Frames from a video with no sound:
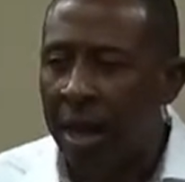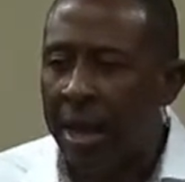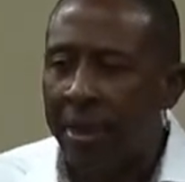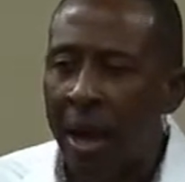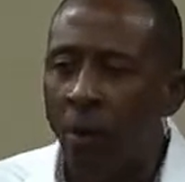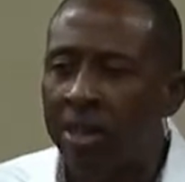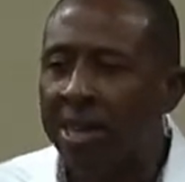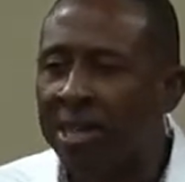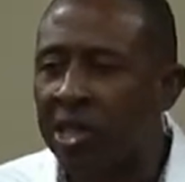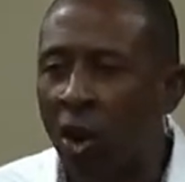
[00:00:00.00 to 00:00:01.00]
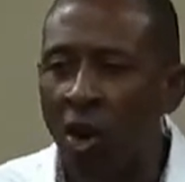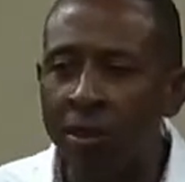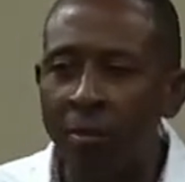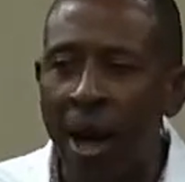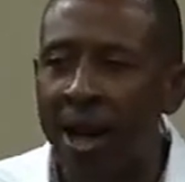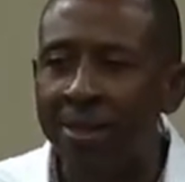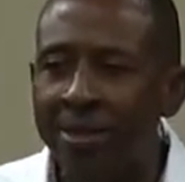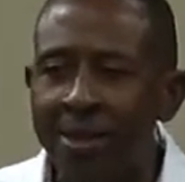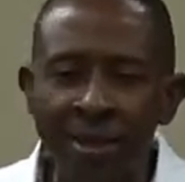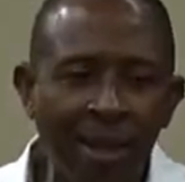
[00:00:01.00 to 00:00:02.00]
There was a certain man,
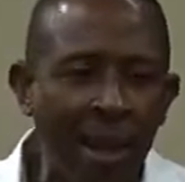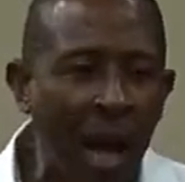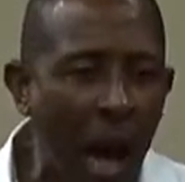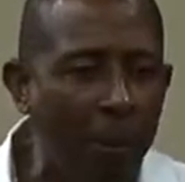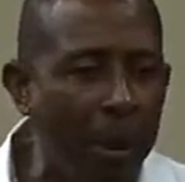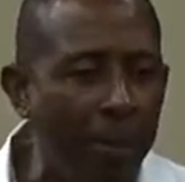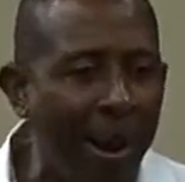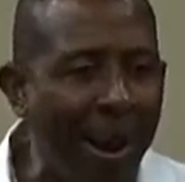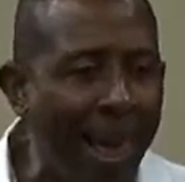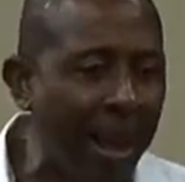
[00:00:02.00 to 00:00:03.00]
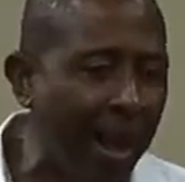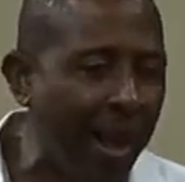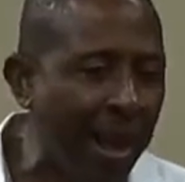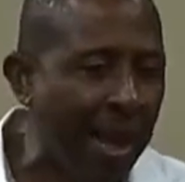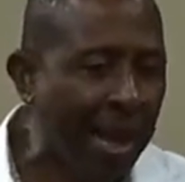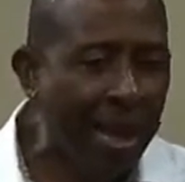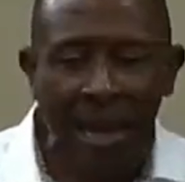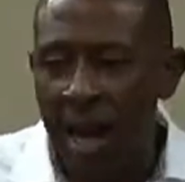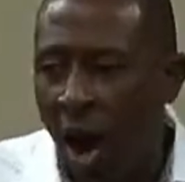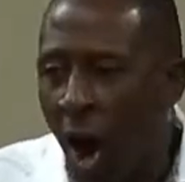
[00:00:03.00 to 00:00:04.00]
Abimelech.
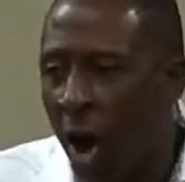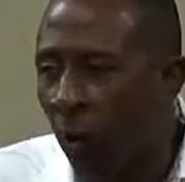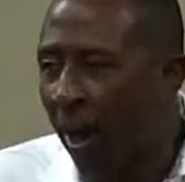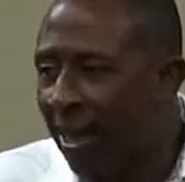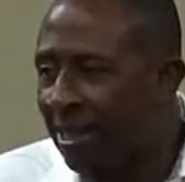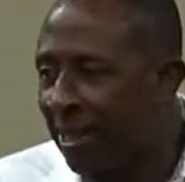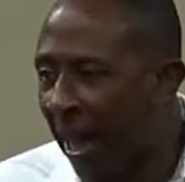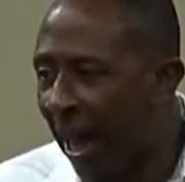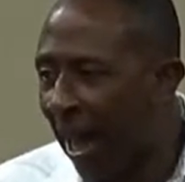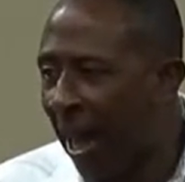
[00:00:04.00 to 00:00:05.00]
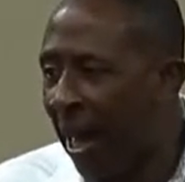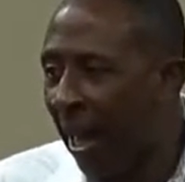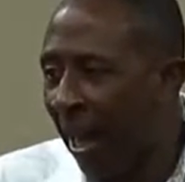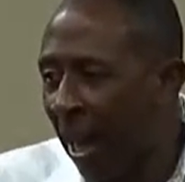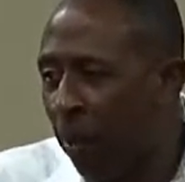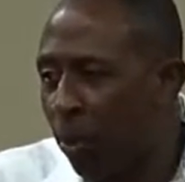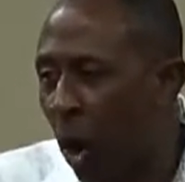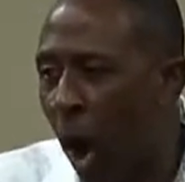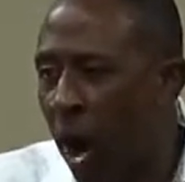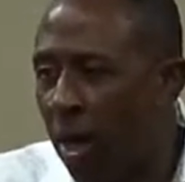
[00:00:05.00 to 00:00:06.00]
He always say he
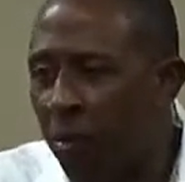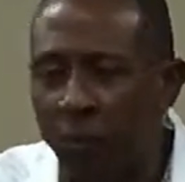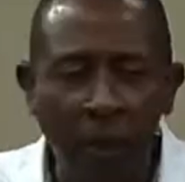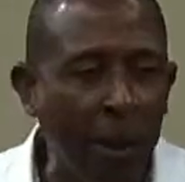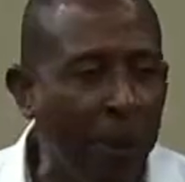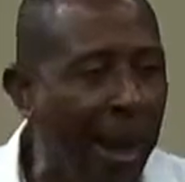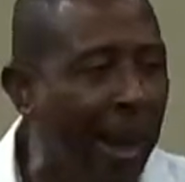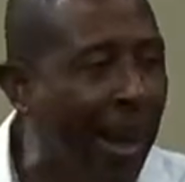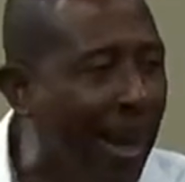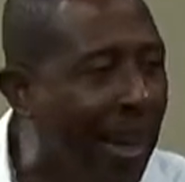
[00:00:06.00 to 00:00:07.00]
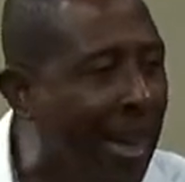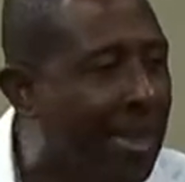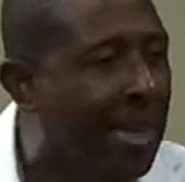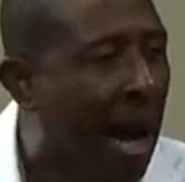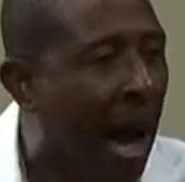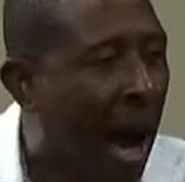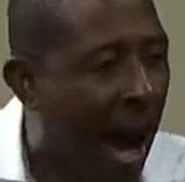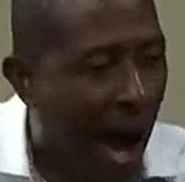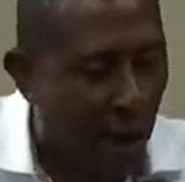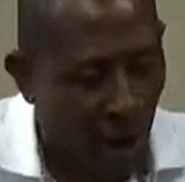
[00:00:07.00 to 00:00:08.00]
brought the female in his
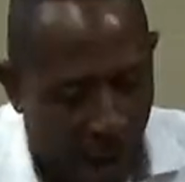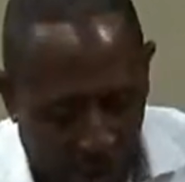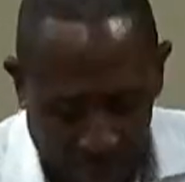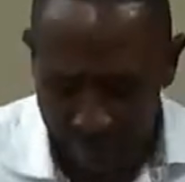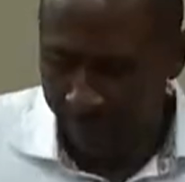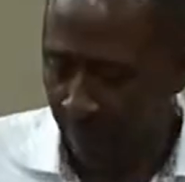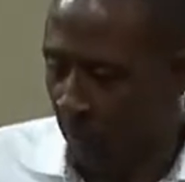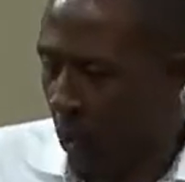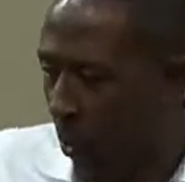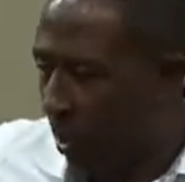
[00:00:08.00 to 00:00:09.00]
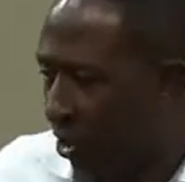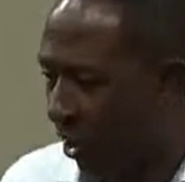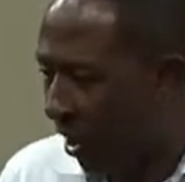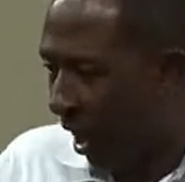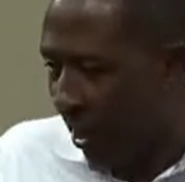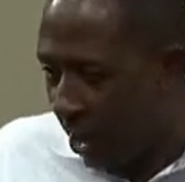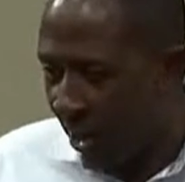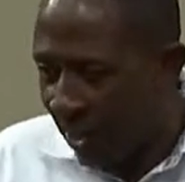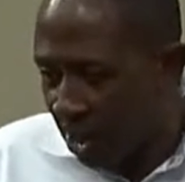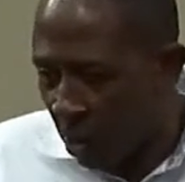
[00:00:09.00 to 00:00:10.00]
haram. Glory to God. You hear
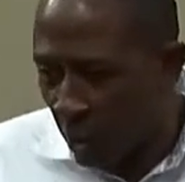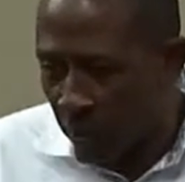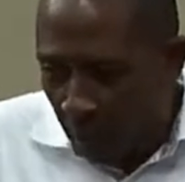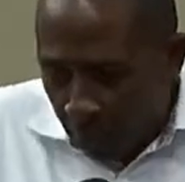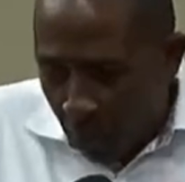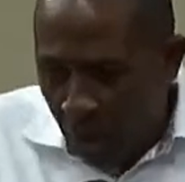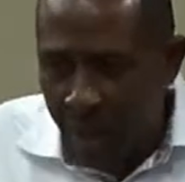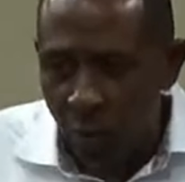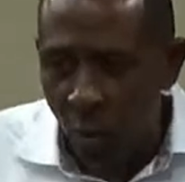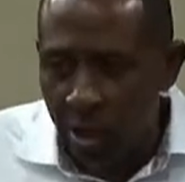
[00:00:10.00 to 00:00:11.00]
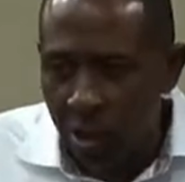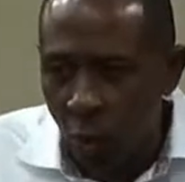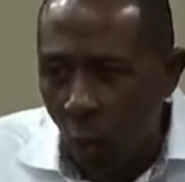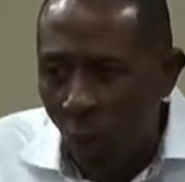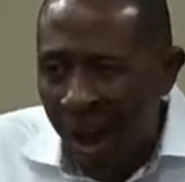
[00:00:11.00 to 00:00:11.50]
that sound? Let me break that word in two.